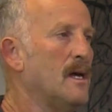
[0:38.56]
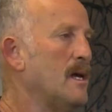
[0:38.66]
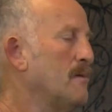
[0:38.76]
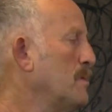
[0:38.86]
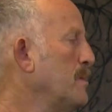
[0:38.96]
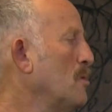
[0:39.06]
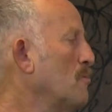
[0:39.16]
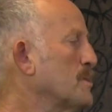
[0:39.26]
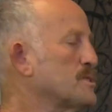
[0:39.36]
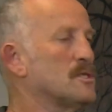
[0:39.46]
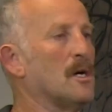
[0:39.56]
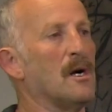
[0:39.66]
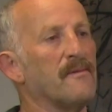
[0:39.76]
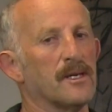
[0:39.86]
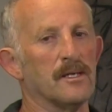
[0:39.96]
and we know what's
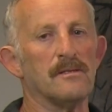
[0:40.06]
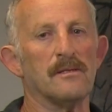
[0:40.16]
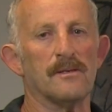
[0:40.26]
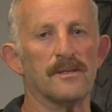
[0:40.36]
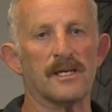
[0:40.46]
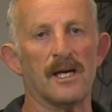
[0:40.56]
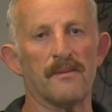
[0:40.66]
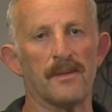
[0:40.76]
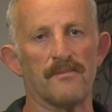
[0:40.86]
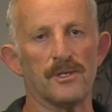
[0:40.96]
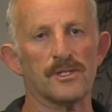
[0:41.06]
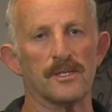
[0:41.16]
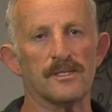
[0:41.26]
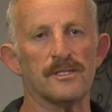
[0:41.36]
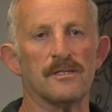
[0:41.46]
driving it, are the carbon
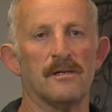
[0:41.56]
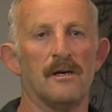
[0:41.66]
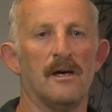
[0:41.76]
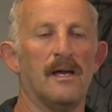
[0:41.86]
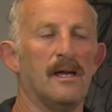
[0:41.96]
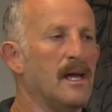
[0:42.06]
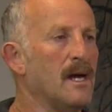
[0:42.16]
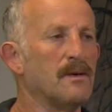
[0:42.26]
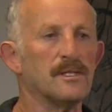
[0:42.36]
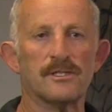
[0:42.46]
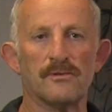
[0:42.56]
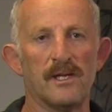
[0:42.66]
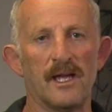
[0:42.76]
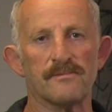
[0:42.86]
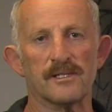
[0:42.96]
emissions, how much do
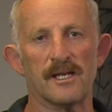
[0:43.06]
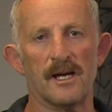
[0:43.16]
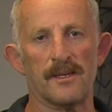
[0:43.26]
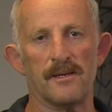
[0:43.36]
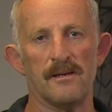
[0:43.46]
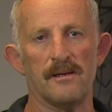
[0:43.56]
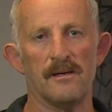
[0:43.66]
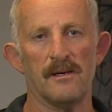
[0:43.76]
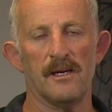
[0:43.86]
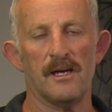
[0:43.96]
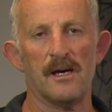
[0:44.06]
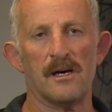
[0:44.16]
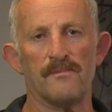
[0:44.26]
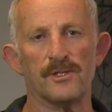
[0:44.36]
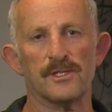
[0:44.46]
we have to cut
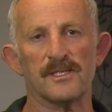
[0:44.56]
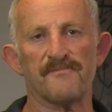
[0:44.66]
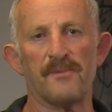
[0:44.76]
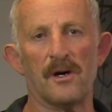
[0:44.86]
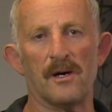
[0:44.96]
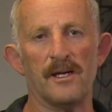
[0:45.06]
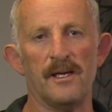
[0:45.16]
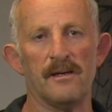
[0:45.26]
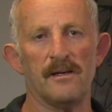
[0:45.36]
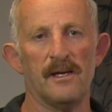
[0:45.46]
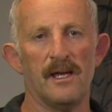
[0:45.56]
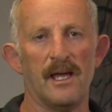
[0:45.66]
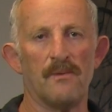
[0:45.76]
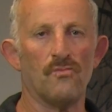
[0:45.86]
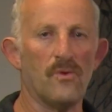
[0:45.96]
our emissions by
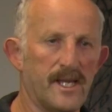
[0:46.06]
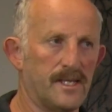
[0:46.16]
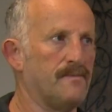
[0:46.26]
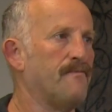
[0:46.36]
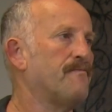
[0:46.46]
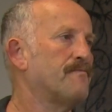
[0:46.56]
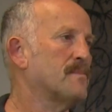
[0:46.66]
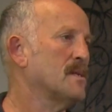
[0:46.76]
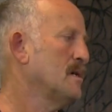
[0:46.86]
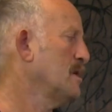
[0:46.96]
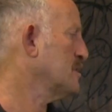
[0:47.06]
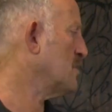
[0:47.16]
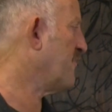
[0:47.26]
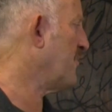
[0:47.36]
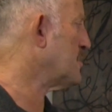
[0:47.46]
and when?
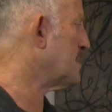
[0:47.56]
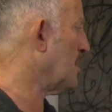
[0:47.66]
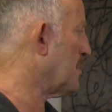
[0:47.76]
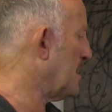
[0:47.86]
So firstly, on